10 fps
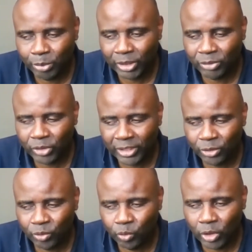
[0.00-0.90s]
but I'm trying
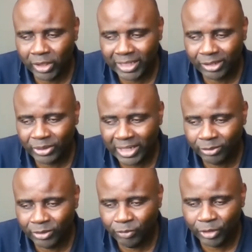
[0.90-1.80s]
to work out
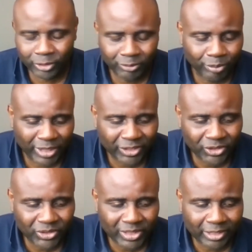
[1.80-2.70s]
how the various
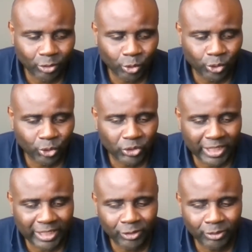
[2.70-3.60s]
branches can also
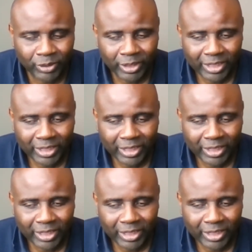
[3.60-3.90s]
sign up.